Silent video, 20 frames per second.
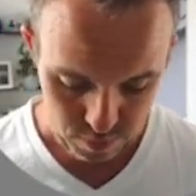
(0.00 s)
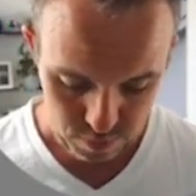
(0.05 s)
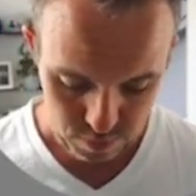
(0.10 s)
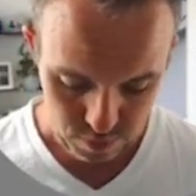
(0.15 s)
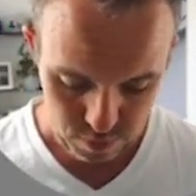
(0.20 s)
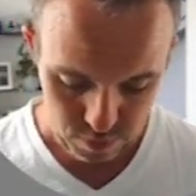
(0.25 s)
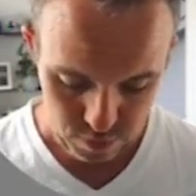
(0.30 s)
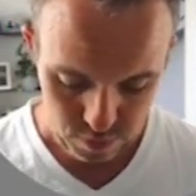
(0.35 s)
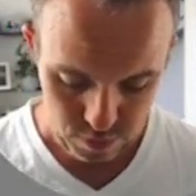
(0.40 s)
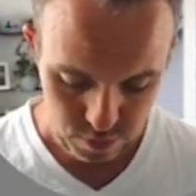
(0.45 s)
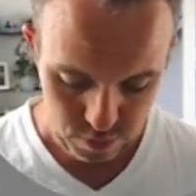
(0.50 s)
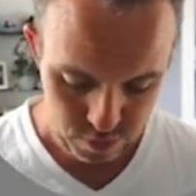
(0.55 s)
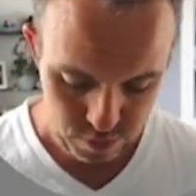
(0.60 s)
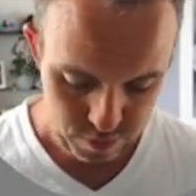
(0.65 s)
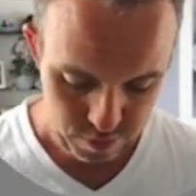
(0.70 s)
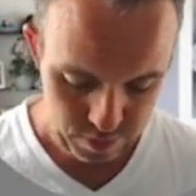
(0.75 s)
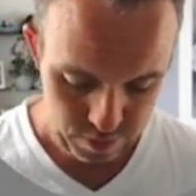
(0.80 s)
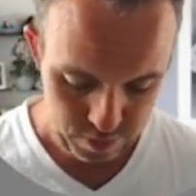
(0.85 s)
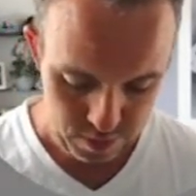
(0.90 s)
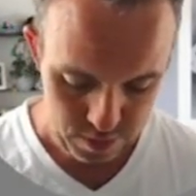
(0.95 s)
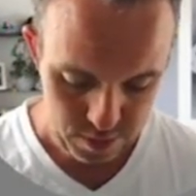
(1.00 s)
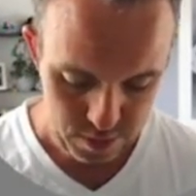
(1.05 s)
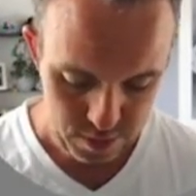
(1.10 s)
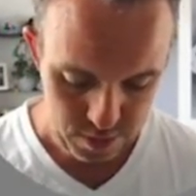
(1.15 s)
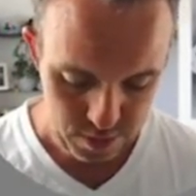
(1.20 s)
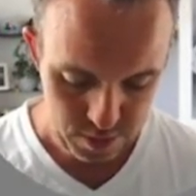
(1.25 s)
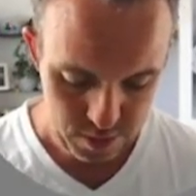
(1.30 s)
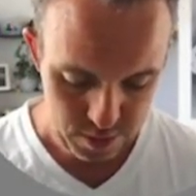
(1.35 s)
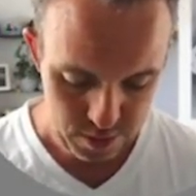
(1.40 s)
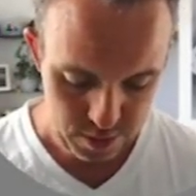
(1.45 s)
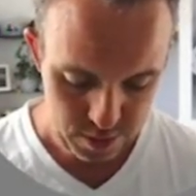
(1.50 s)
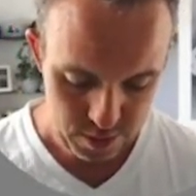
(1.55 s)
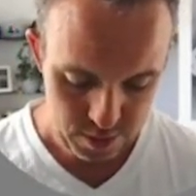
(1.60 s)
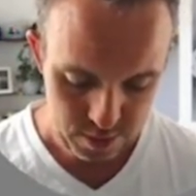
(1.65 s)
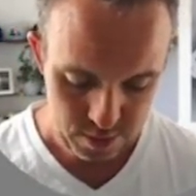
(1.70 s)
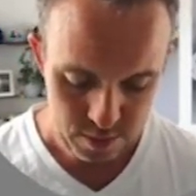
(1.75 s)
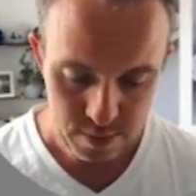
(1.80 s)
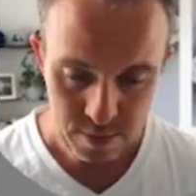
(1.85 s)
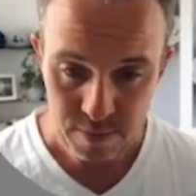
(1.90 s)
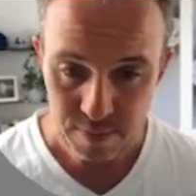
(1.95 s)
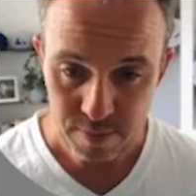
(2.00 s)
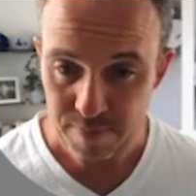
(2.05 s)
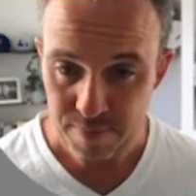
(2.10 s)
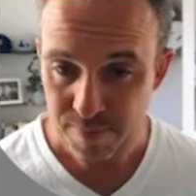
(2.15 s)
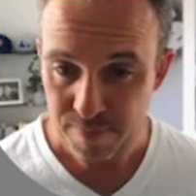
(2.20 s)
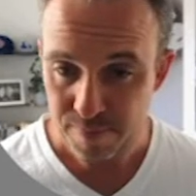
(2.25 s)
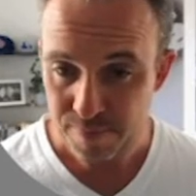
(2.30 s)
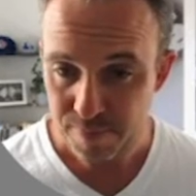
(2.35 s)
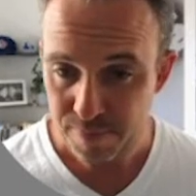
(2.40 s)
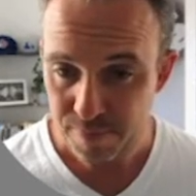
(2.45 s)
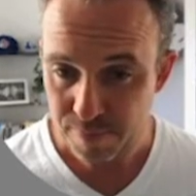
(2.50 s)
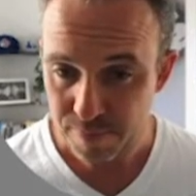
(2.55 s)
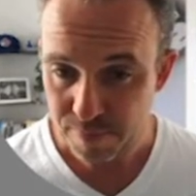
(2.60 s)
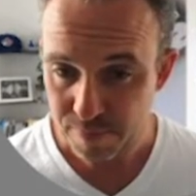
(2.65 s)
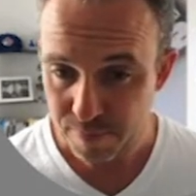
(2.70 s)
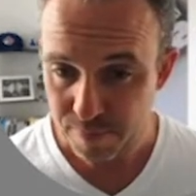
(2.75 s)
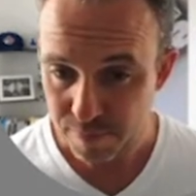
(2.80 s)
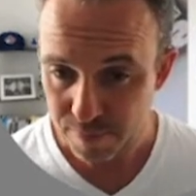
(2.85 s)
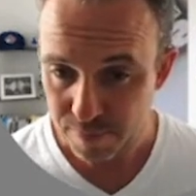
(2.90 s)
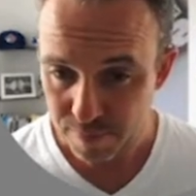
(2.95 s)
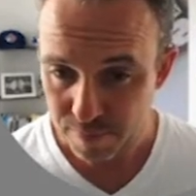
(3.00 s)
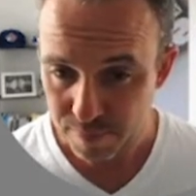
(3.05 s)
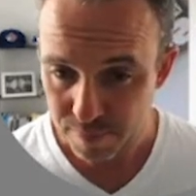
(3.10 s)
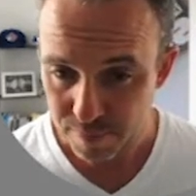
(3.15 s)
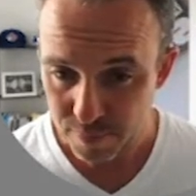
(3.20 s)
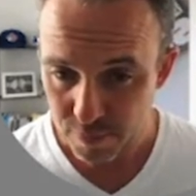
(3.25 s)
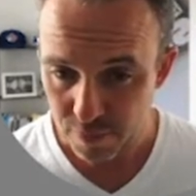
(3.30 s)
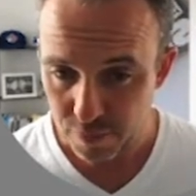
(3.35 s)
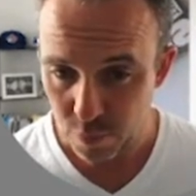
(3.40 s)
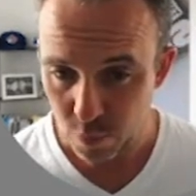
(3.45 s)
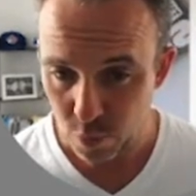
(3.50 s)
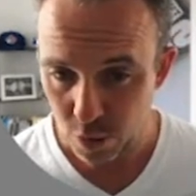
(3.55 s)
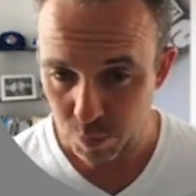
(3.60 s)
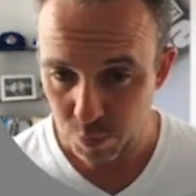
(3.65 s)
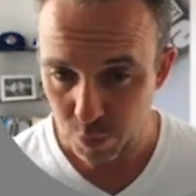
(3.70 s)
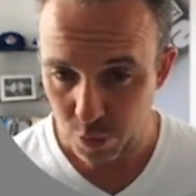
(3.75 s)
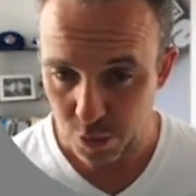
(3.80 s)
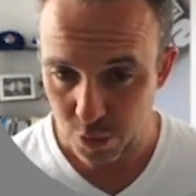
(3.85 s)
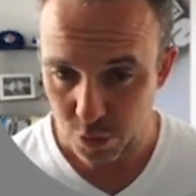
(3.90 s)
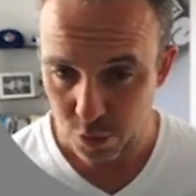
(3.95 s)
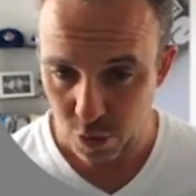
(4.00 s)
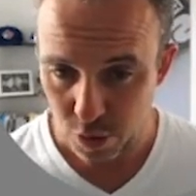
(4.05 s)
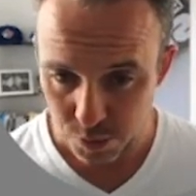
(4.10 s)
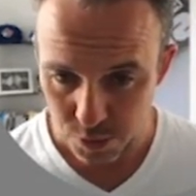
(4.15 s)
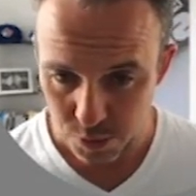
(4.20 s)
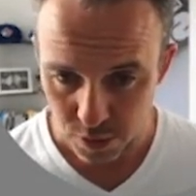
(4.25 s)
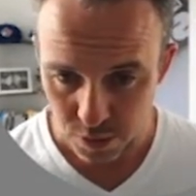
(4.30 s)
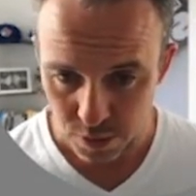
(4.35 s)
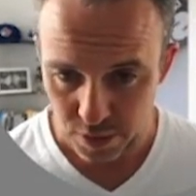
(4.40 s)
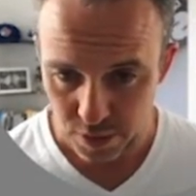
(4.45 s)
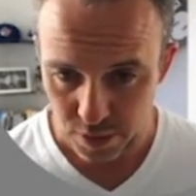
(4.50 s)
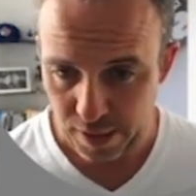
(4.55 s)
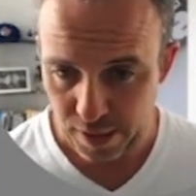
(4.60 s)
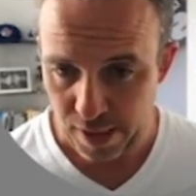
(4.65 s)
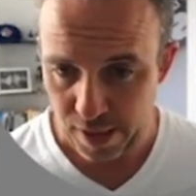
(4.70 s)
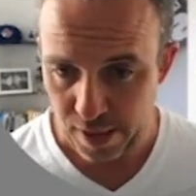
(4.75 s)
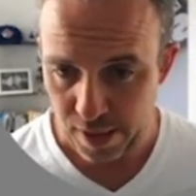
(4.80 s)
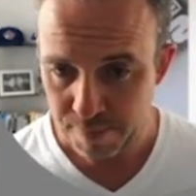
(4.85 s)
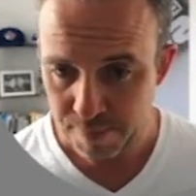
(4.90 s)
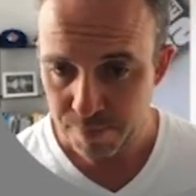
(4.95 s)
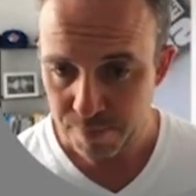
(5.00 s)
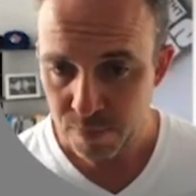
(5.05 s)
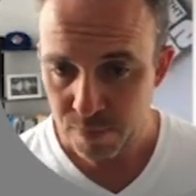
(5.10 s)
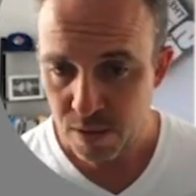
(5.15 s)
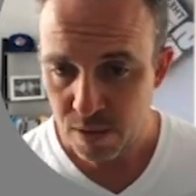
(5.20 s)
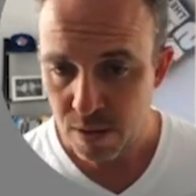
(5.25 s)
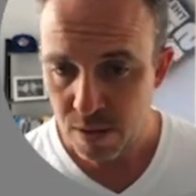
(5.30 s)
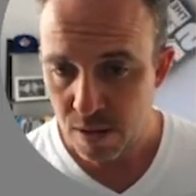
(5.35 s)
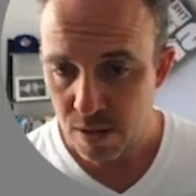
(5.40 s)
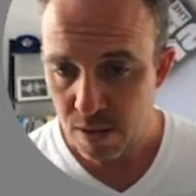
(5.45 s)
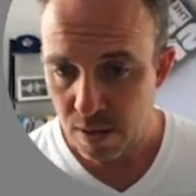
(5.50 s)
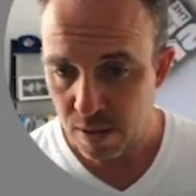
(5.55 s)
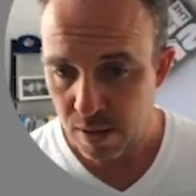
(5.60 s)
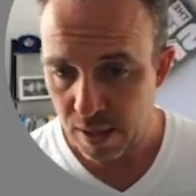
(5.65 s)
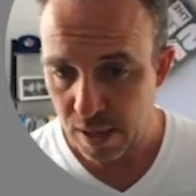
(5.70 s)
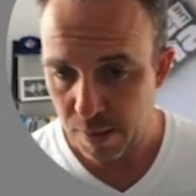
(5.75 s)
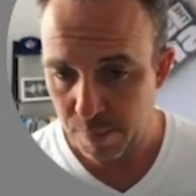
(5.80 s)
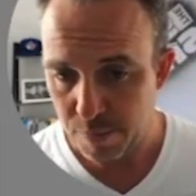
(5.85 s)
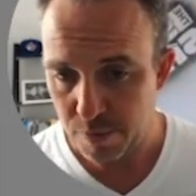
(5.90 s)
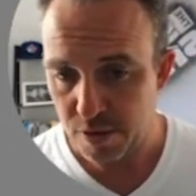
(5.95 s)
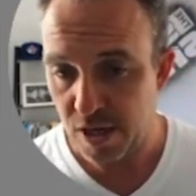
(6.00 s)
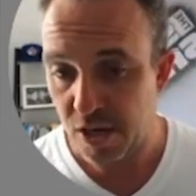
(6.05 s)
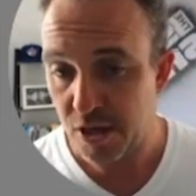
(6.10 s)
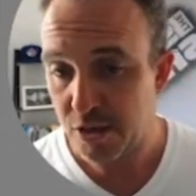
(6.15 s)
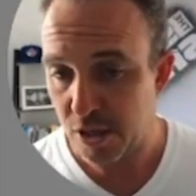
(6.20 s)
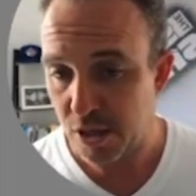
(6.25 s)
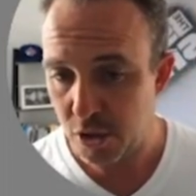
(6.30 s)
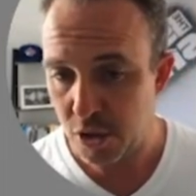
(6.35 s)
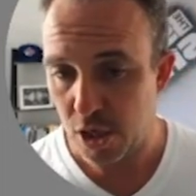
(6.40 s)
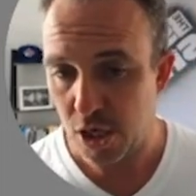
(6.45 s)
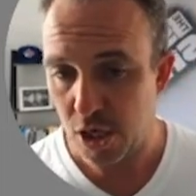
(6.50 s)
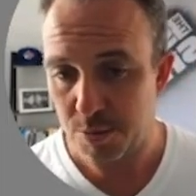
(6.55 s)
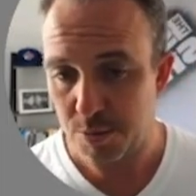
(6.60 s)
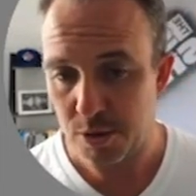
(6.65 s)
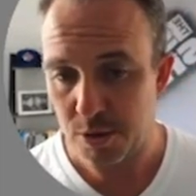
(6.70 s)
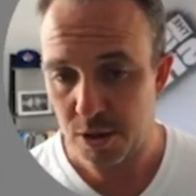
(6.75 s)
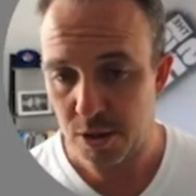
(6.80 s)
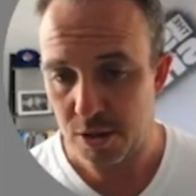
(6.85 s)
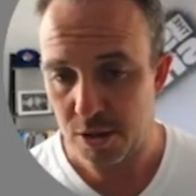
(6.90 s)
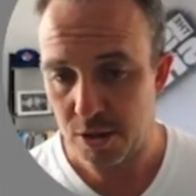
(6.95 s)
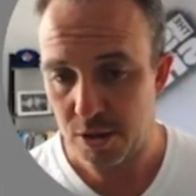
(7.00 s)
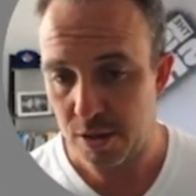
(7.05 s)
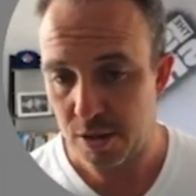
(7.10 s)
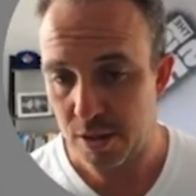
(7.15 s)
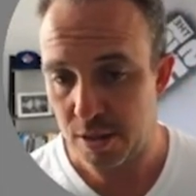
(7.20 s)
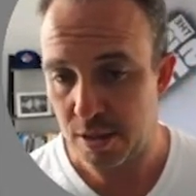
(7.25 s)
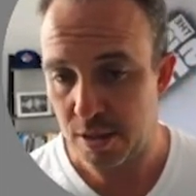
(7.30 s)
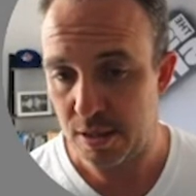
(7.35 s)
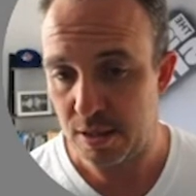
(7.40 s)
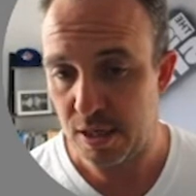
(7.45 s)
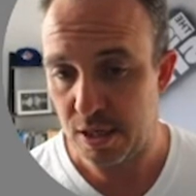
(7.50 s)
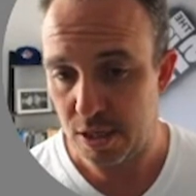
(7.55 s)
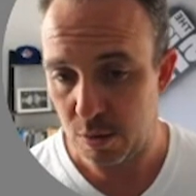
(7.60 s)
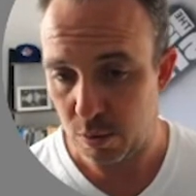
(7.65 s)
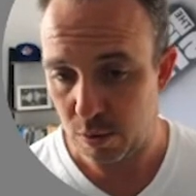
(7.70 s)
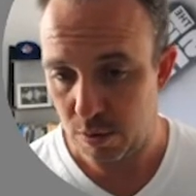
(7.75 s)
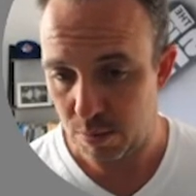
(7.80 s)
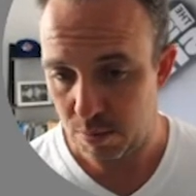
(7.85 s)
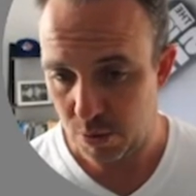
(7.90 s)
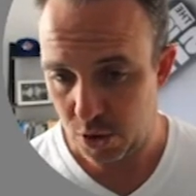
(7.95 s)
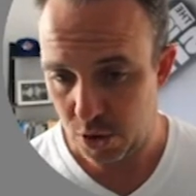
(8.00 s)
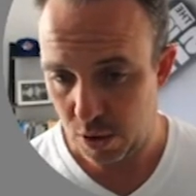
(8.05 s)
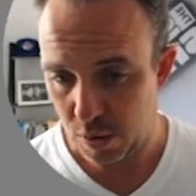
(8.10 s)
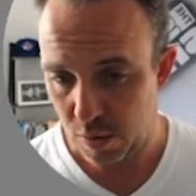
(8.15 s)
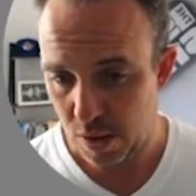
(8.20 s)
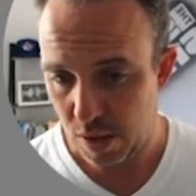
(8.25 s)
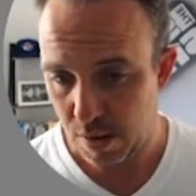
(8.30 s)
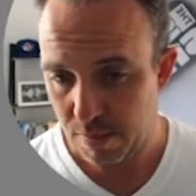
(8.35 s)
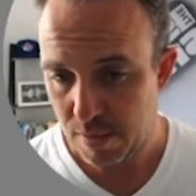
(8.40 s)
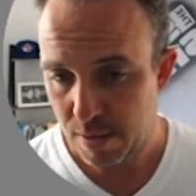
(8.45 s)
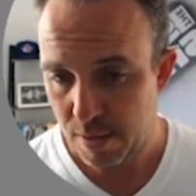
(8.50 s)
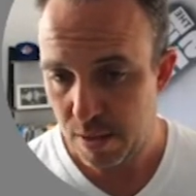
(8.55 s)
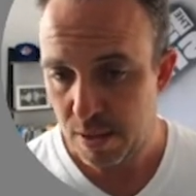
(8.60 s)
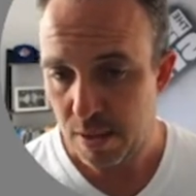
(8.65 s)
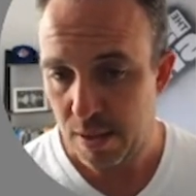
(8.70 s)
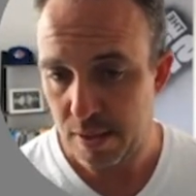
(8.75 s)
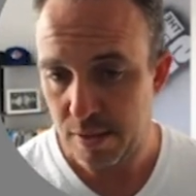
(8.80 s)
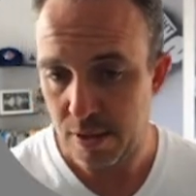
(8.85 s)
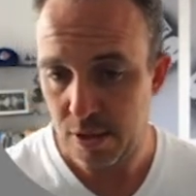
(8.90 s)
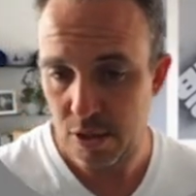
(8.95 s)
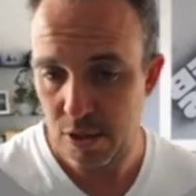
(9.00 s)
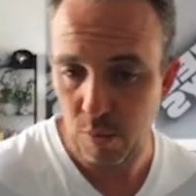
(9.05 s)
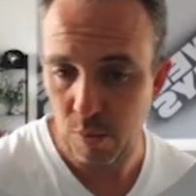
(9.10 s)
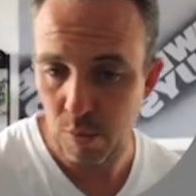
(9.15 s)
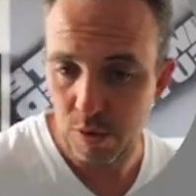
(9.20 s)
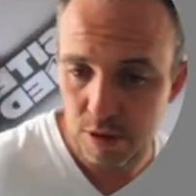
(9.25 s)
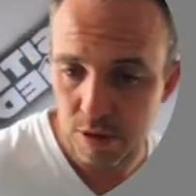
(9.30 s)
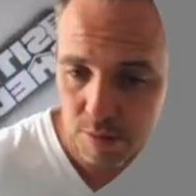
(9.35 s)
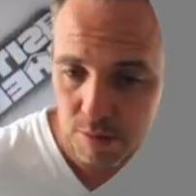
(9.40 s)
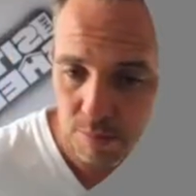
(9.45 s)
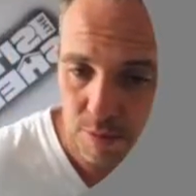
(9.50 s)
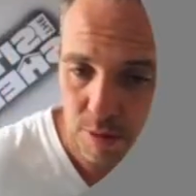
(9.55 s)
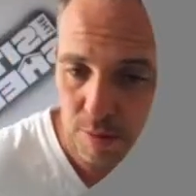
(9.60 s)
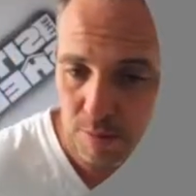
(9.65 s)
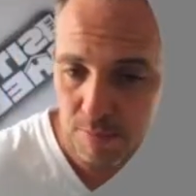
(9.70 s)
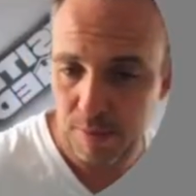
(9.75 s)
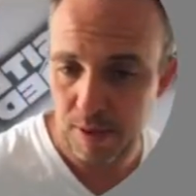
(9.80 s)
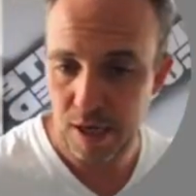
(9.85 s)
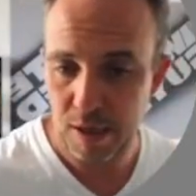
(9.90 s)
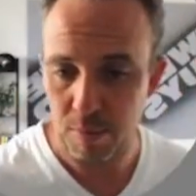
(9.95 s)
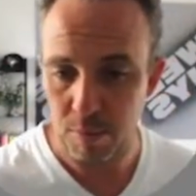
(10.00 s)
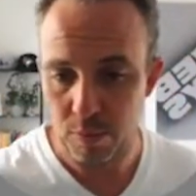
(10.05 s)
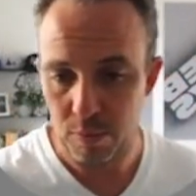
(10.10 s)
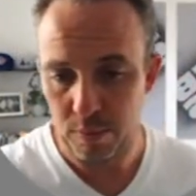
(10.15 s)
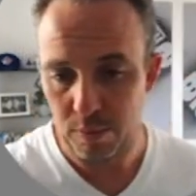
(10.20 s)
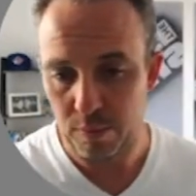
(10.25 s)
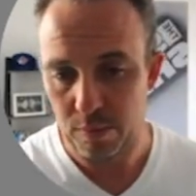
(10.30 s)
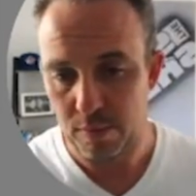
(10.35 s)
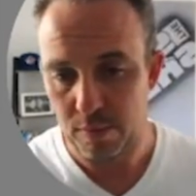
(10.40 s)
contracting. If you want to put a description, you can. Yes, they charge me GST. Yes, I want them to show up. And yes, I want them to be payable,